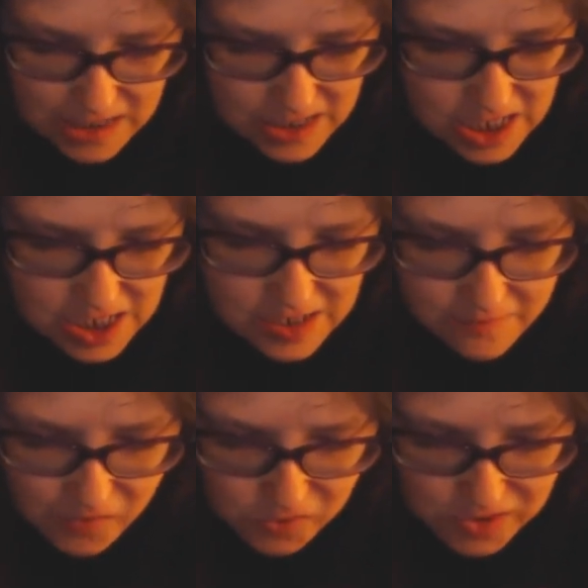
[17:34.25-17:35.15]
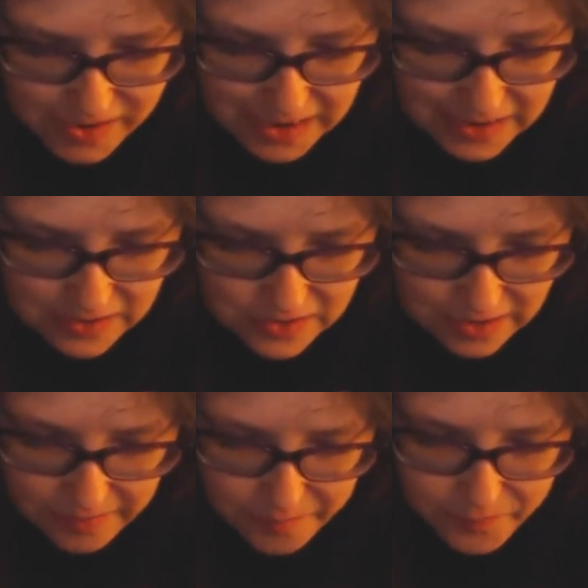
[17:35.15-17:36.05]
the evil
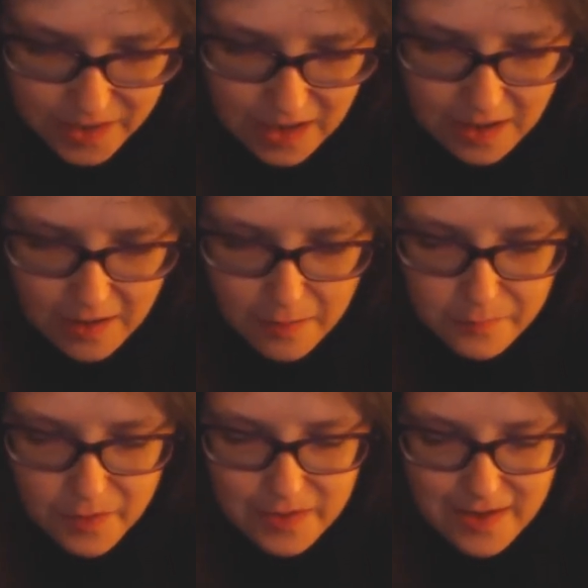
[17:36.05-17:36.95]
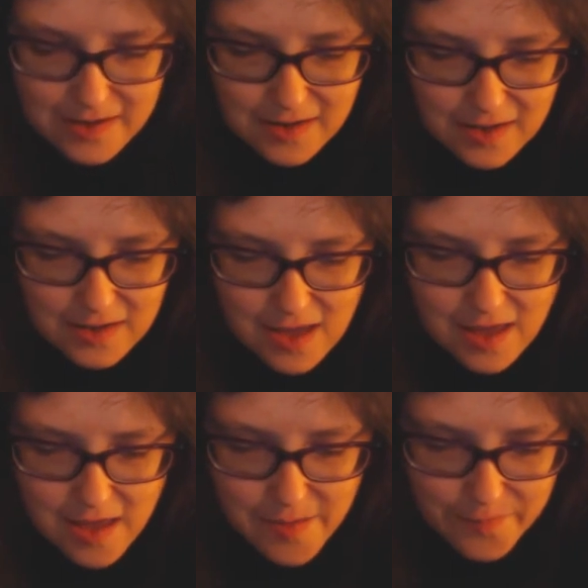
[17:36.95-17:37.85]
Stenza. But then,
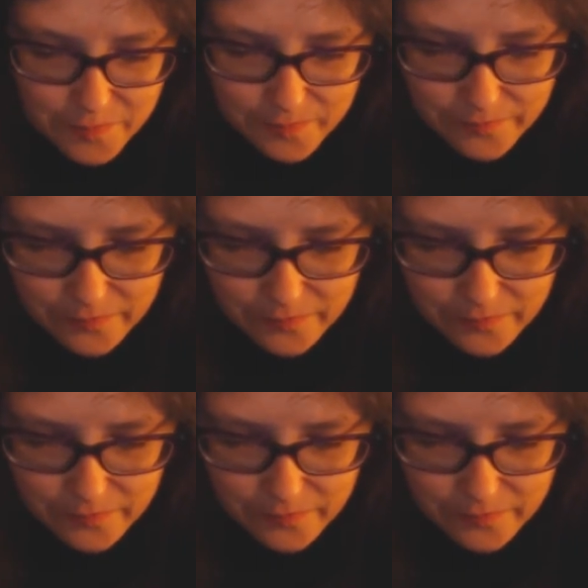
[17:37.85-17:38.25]
and